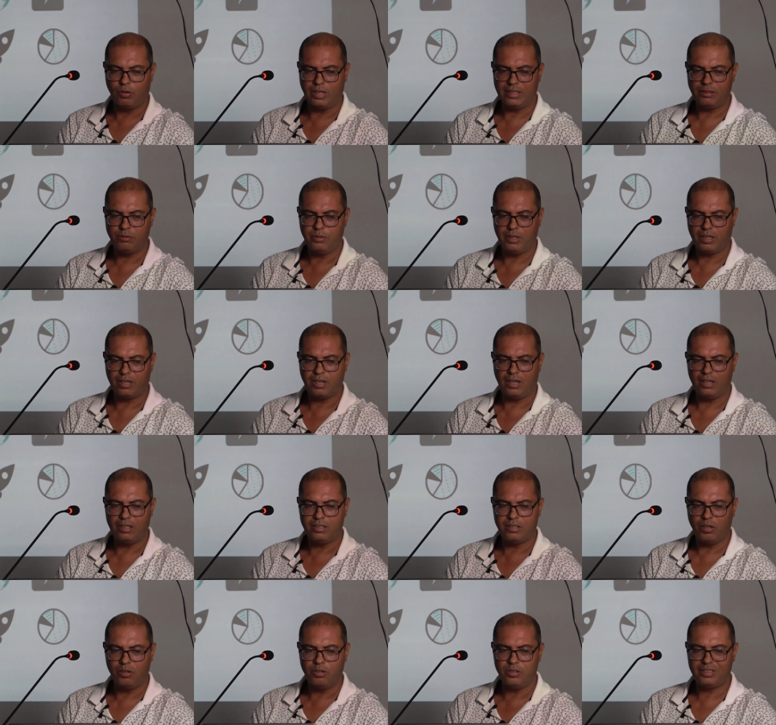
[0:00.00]
what we
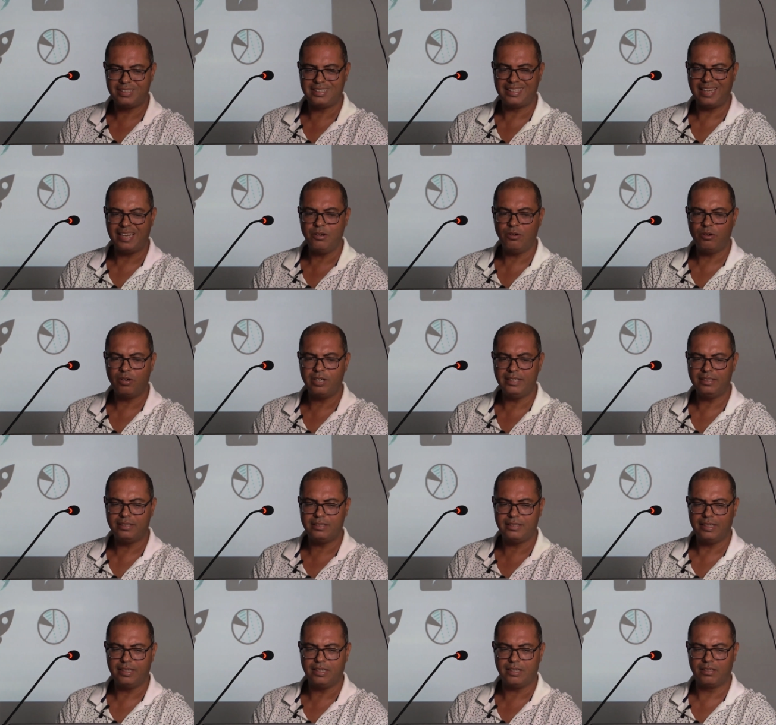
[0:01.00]
call a
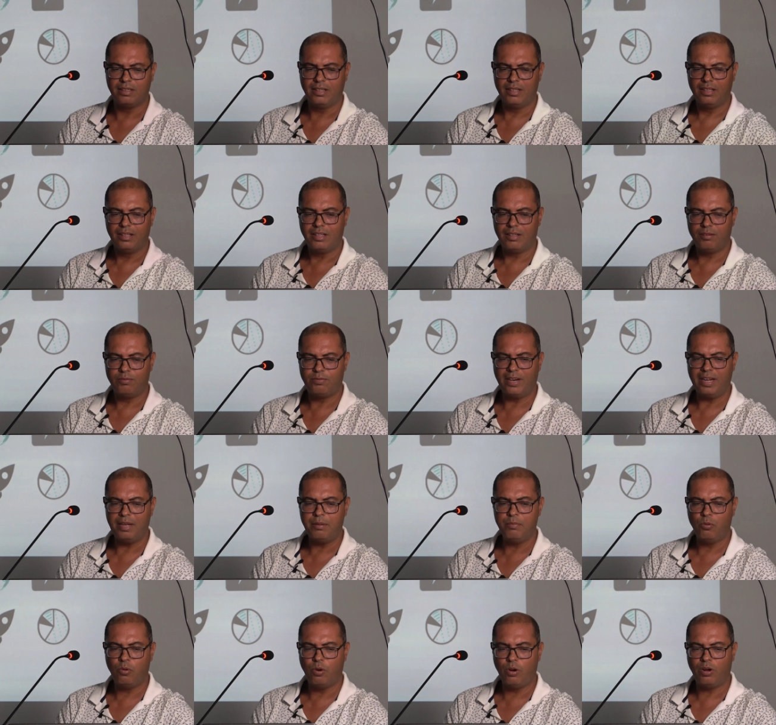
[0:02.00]
theoretic
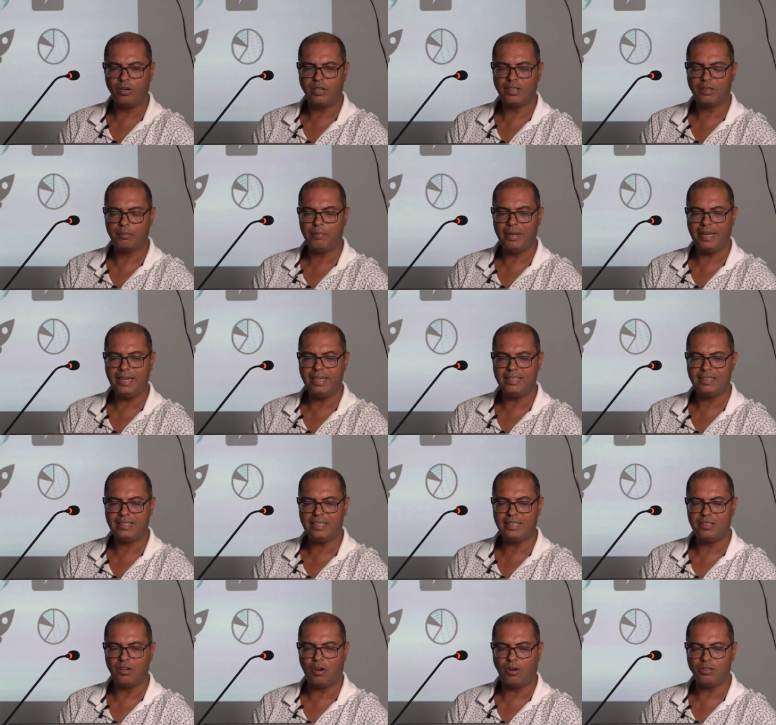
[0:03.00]
framework
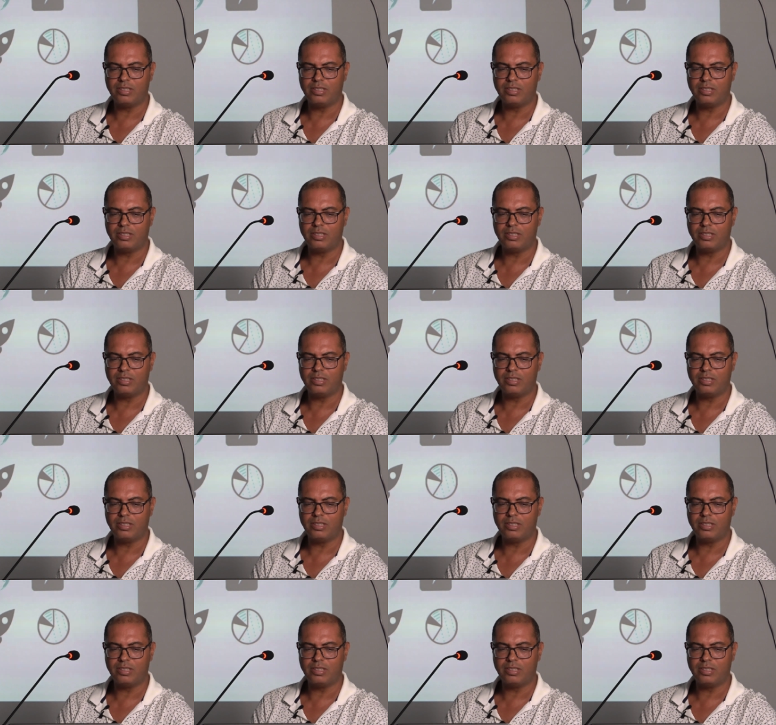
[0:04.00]
based